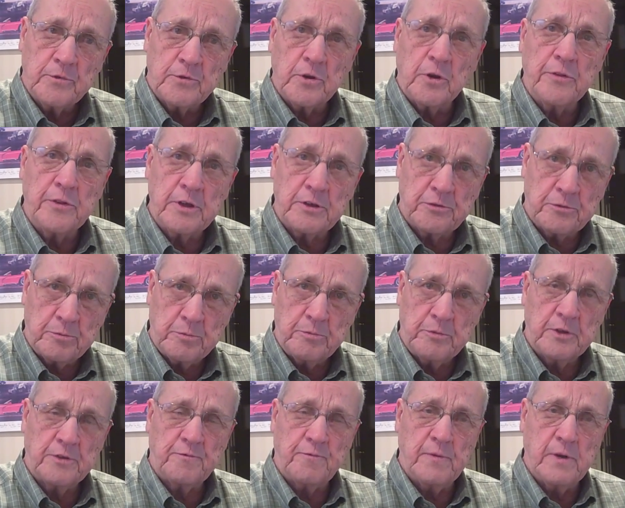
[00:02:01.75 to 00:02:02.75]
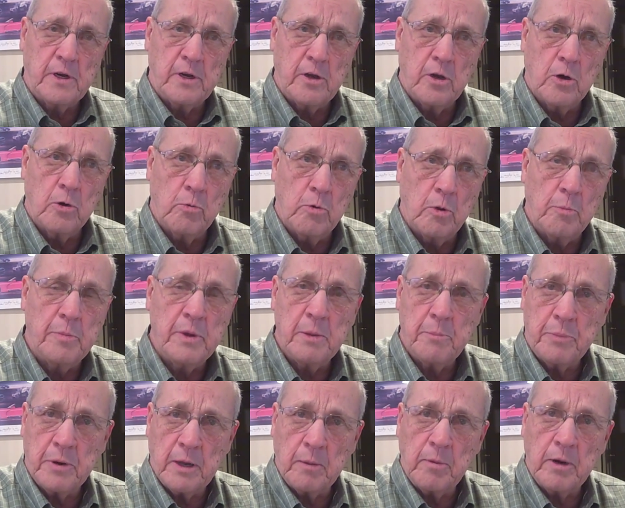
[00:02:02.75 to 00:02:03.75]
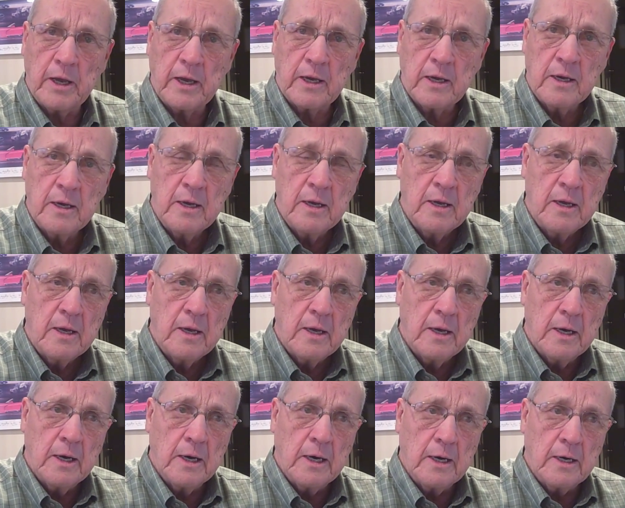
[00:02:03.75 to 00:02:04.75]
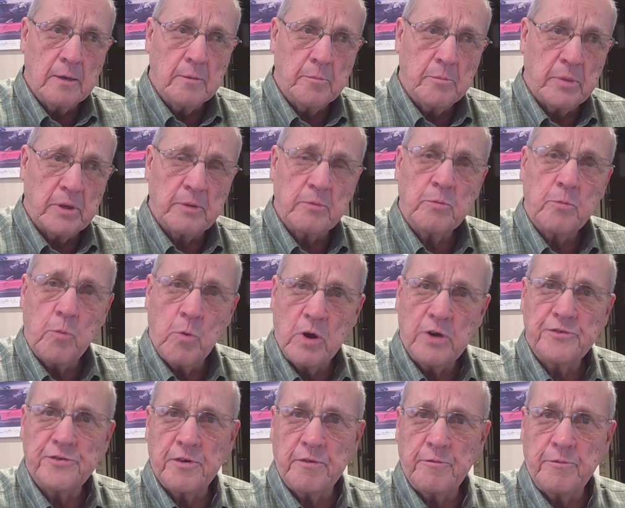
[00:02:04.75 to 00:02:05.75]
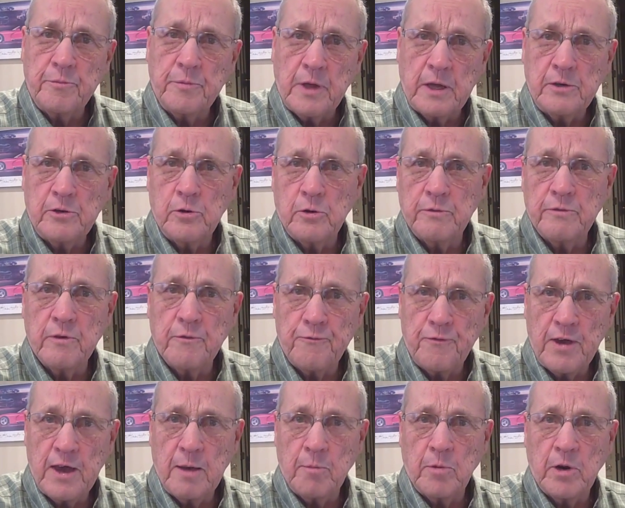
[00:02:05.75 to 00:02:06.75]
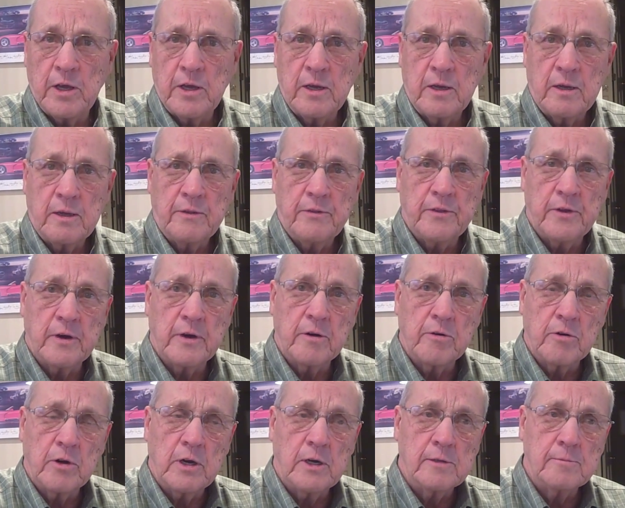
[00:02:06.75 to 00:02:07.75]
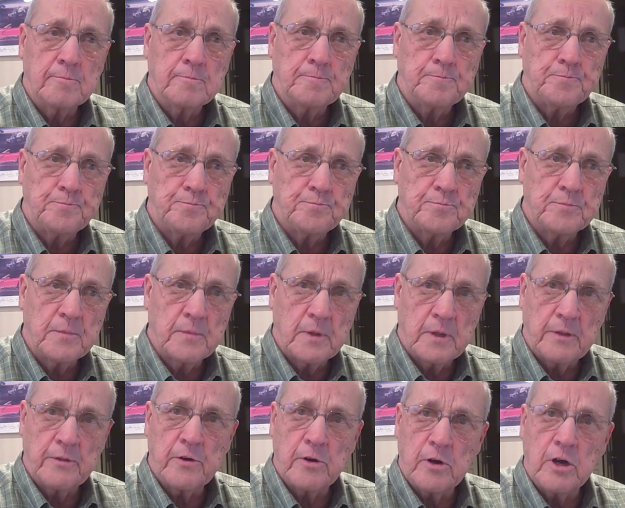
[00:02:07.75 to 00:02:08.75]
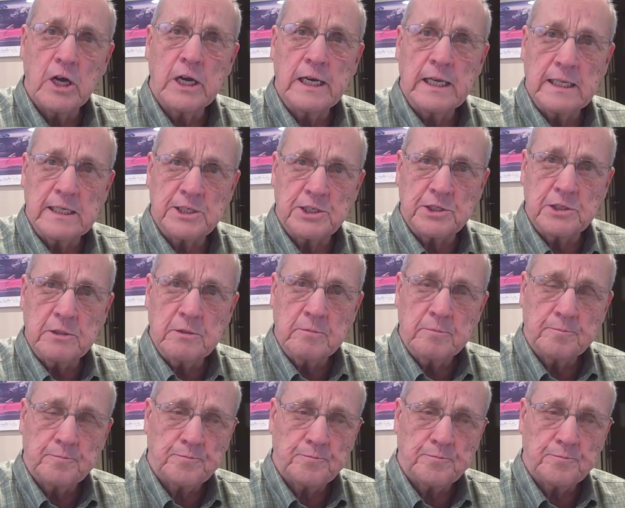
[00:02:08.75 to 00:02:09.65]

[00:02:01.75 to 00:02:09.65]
So this video will be public, but ones I do of the family, they're unlisted.